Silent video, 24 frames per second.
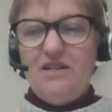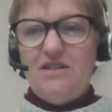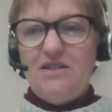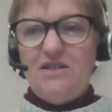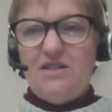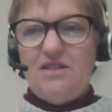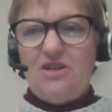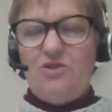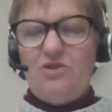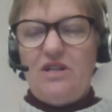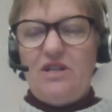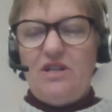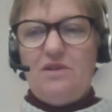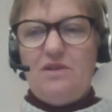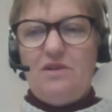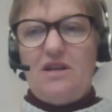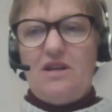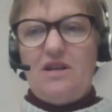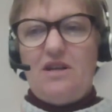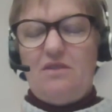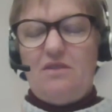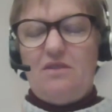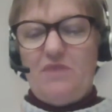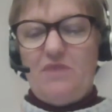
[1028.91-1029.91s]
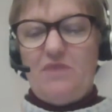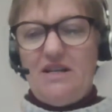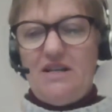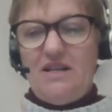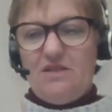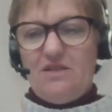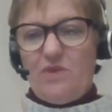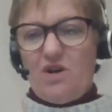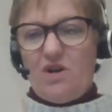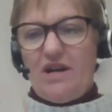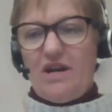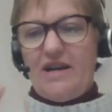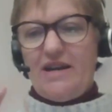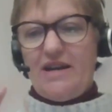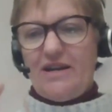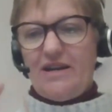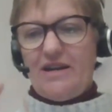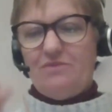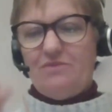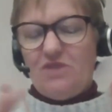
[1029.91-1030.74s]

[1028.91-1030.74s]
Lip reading: So it means my